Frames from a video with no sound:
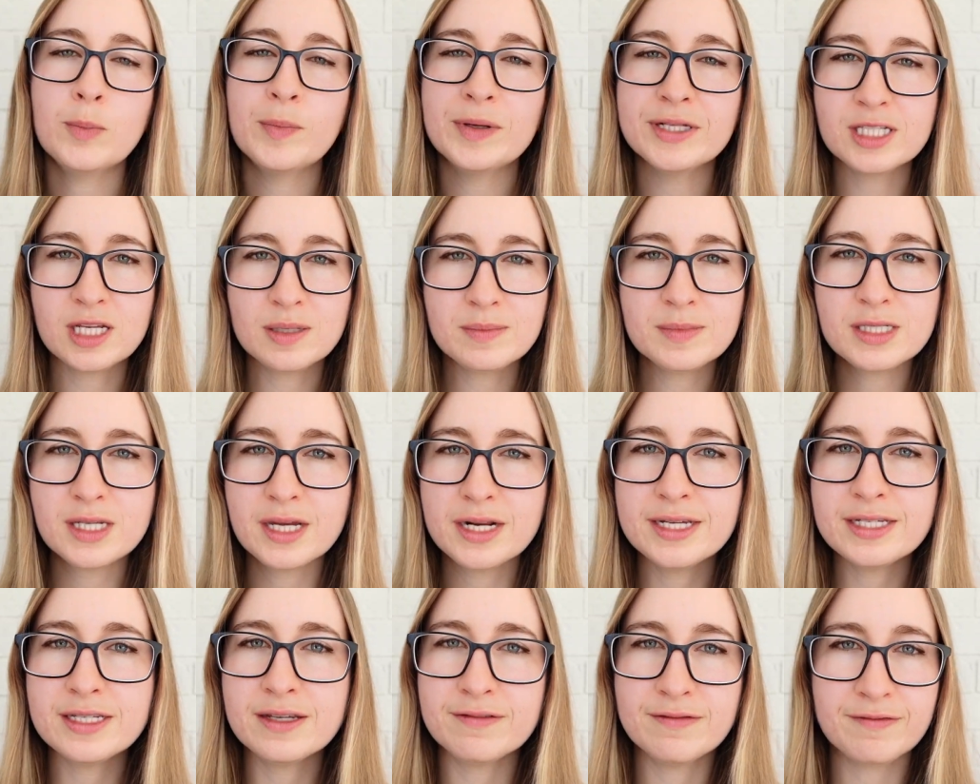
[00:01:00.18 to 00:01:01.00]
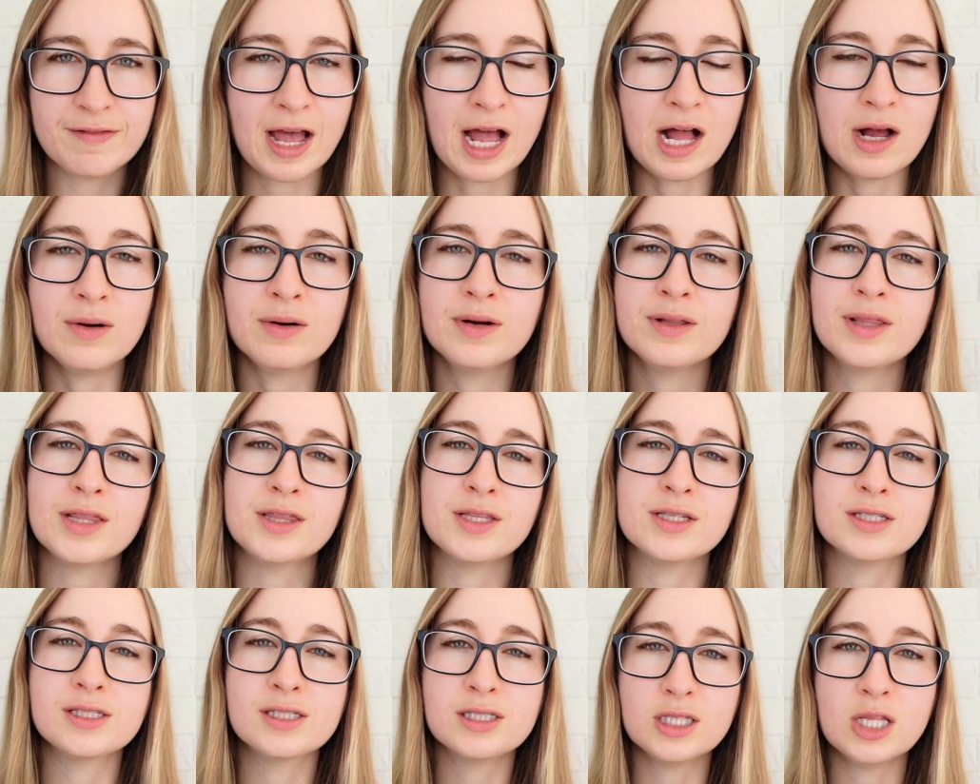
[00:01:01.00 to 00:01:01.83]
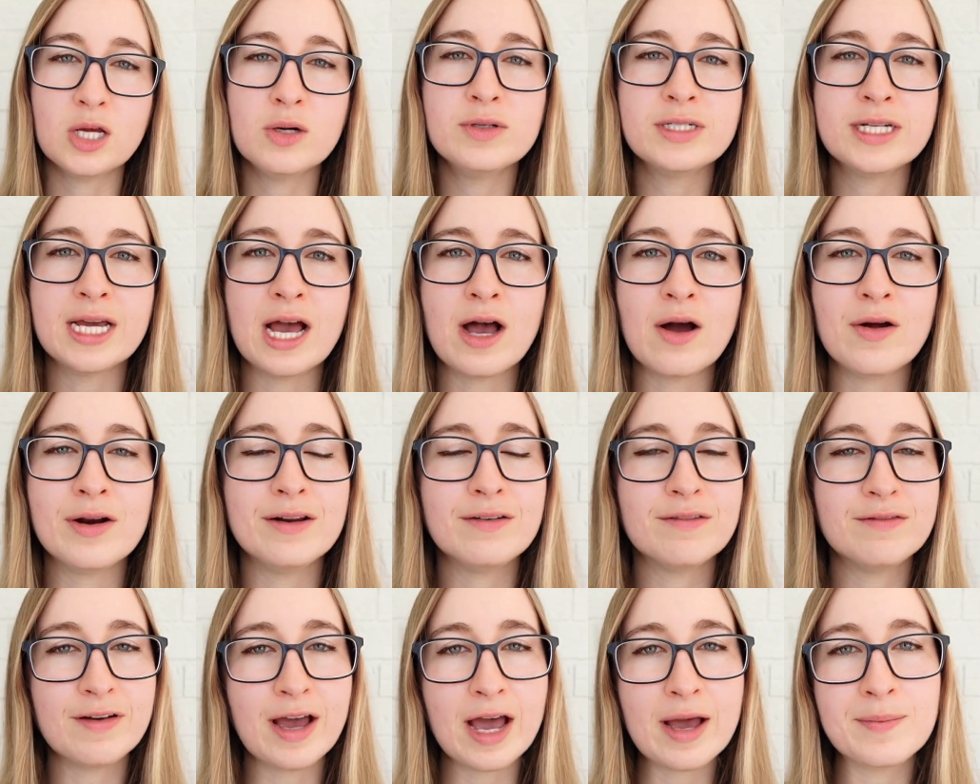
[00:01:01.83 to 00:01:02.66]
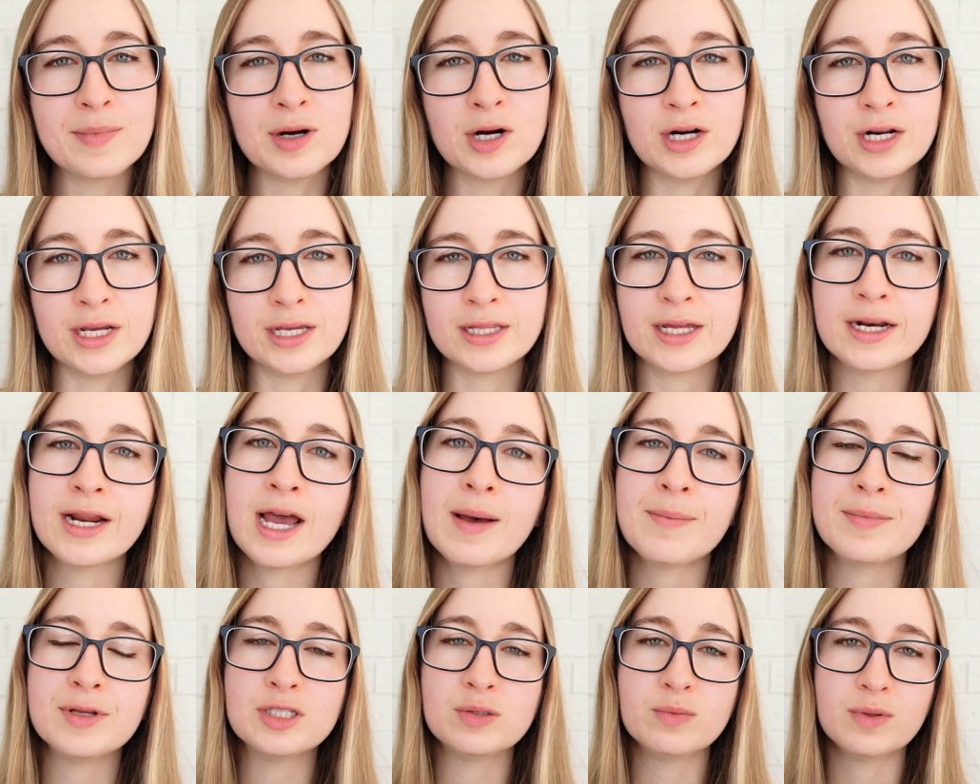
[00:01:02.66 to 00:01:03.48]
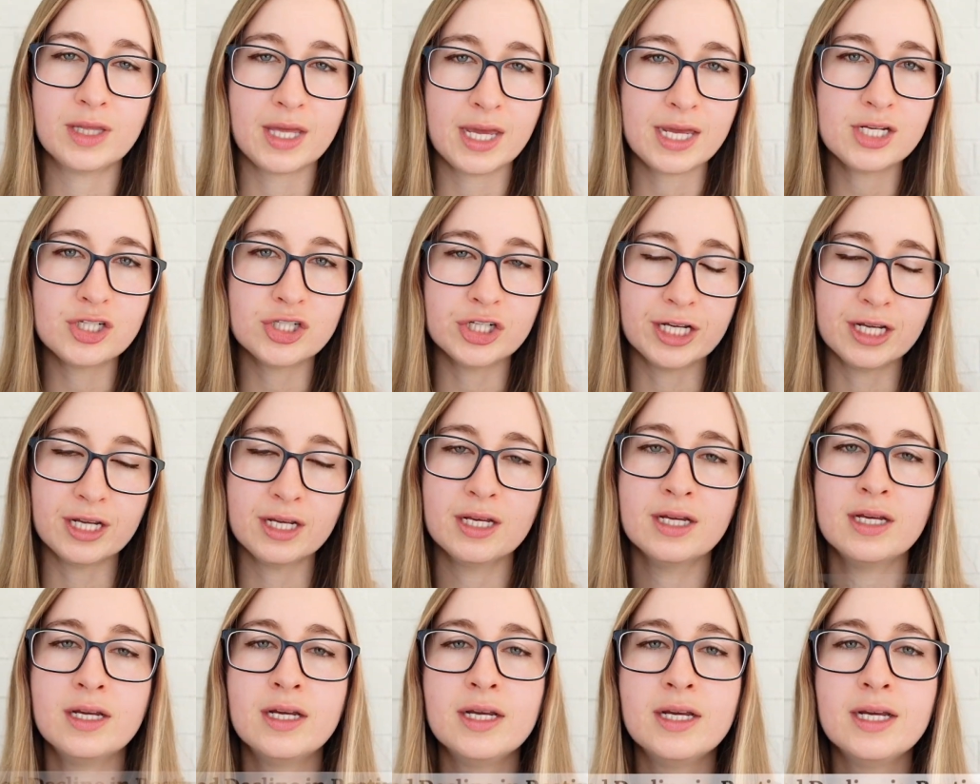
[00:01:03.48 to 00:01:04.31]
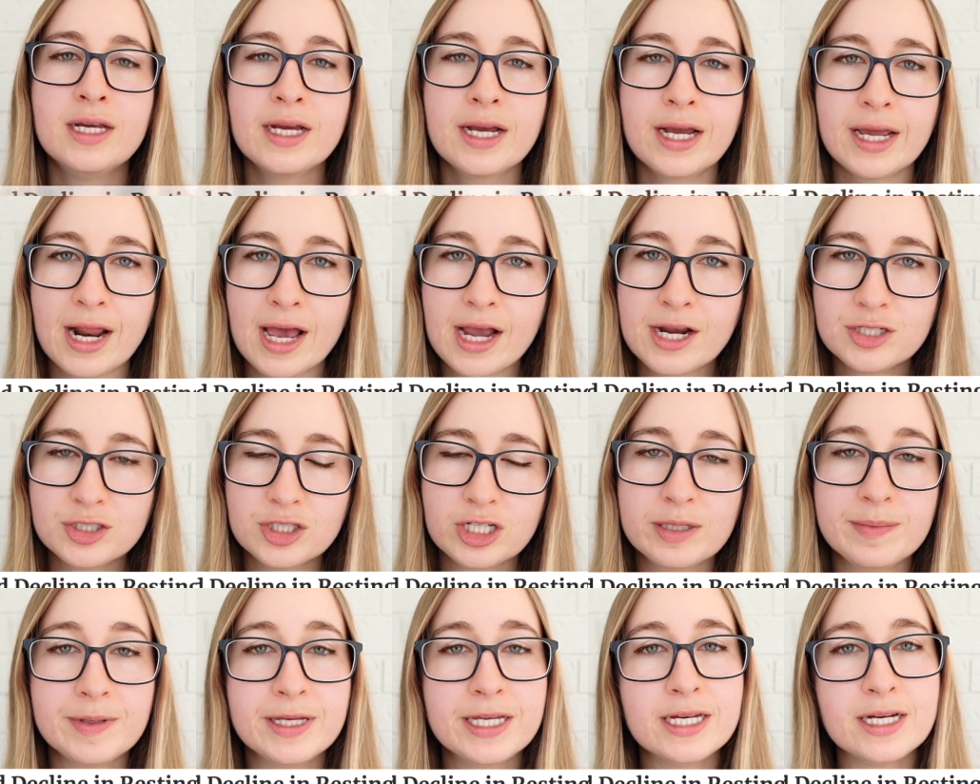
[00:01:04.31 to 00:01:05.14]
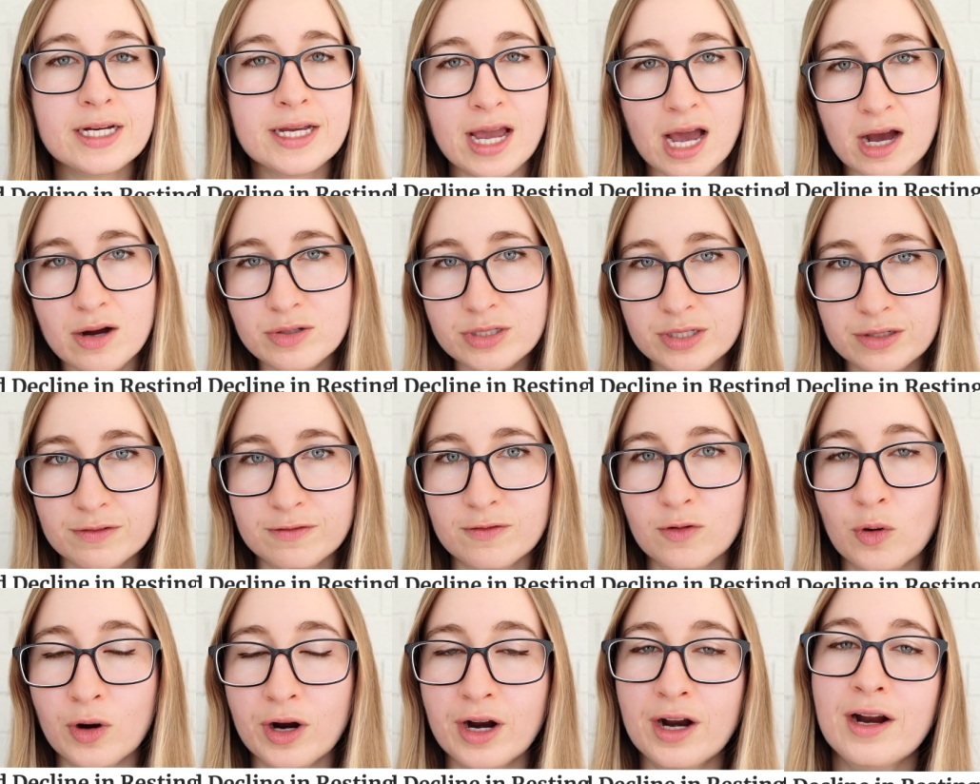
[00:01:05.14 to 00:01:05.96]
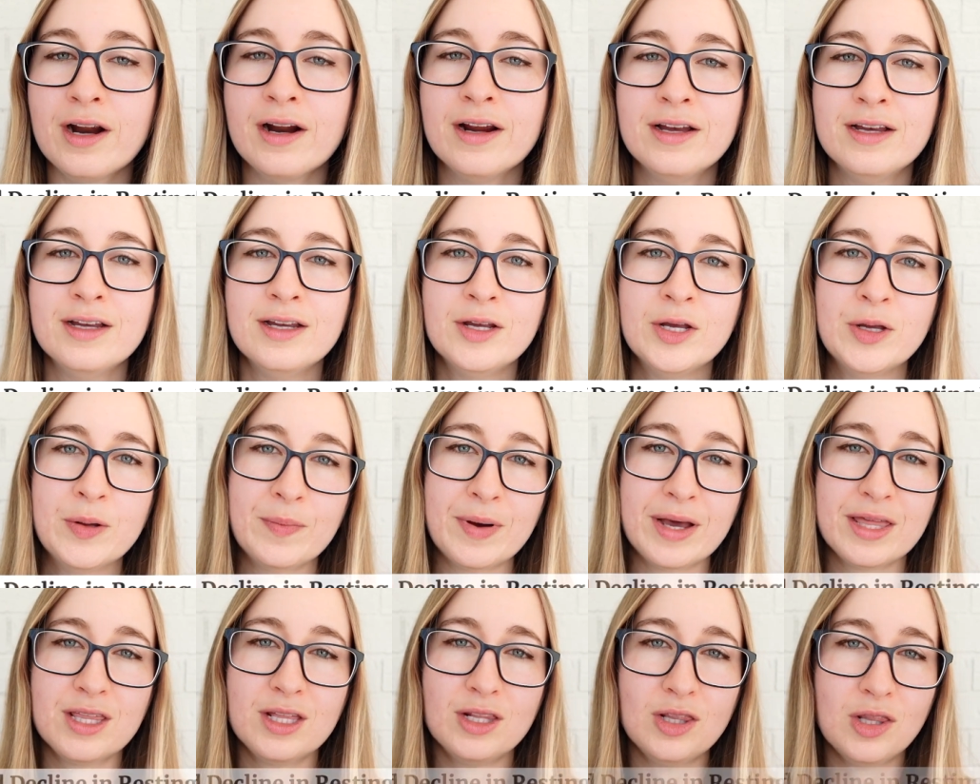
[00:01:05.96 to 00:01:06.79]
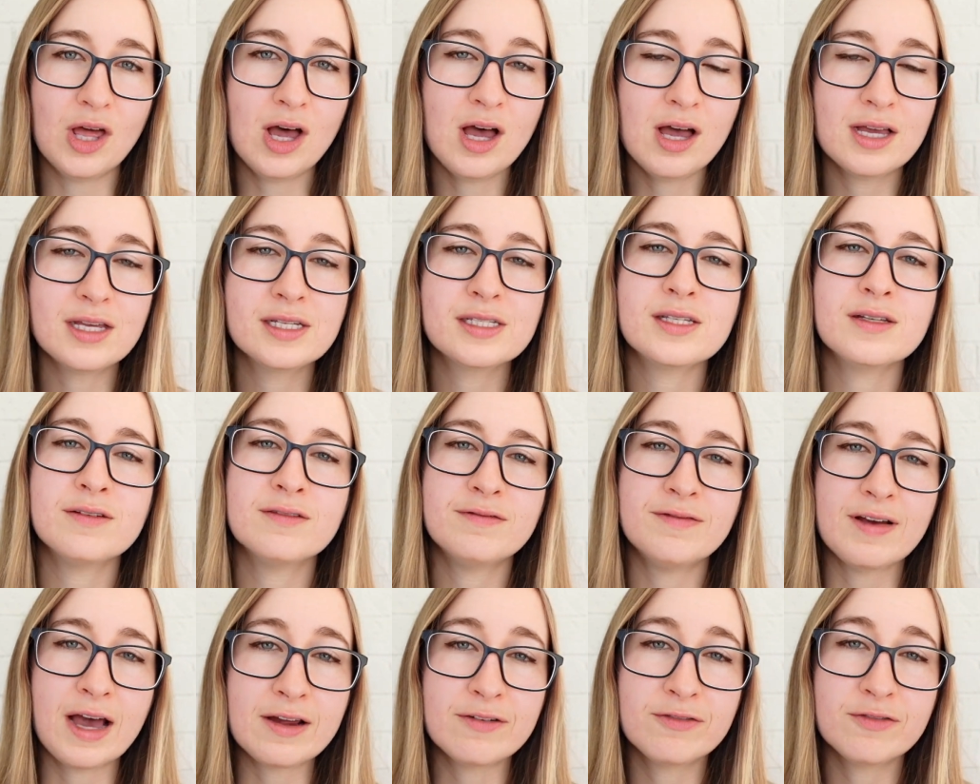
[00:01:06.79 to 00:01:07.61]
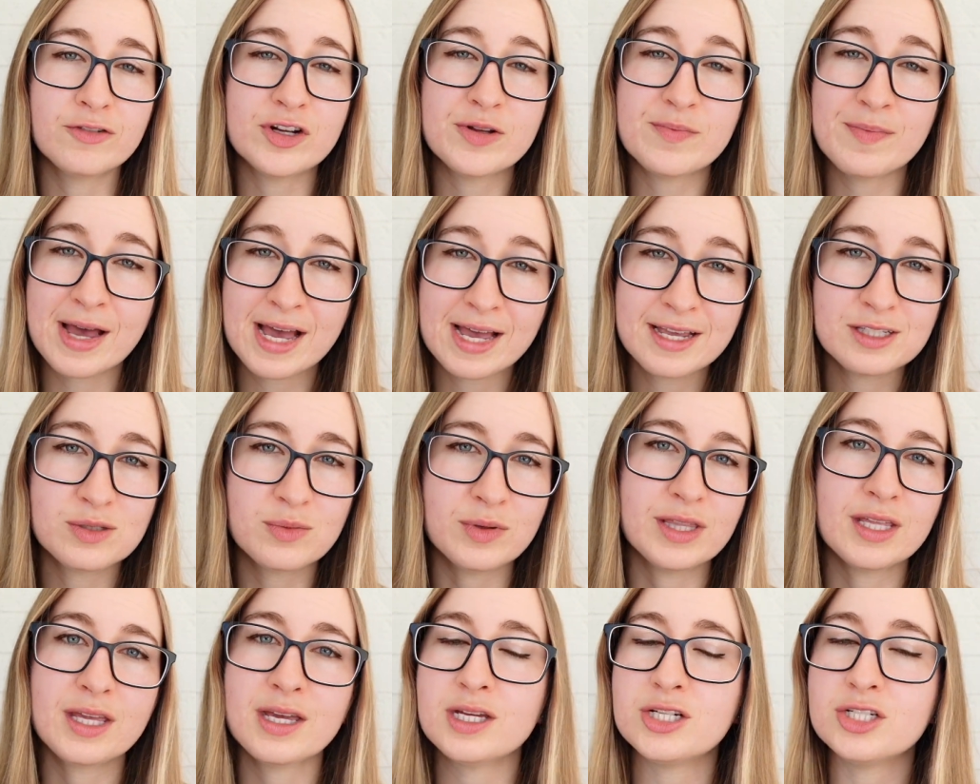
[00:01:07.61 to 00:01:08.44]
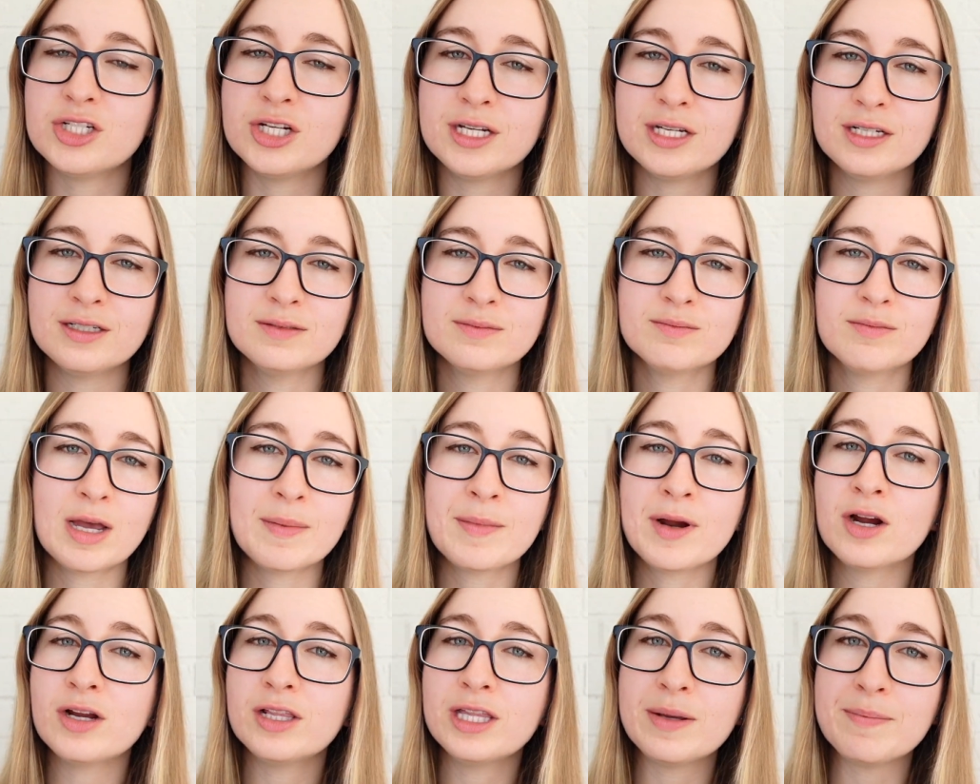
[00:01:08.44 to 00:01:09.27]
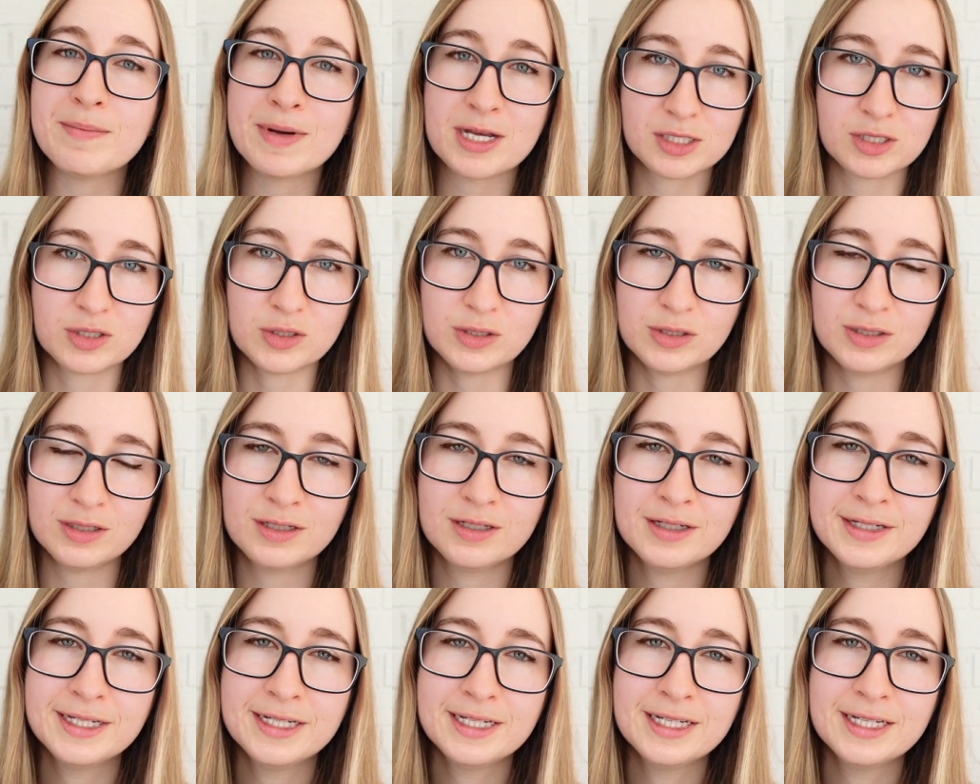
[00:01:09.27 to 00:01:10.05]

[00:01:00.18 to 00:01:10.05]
But some studies have found that the slowdown in fat burning that happens with aging can actually be accounted for by the loss of fat-free mass with aging, primarily muscle.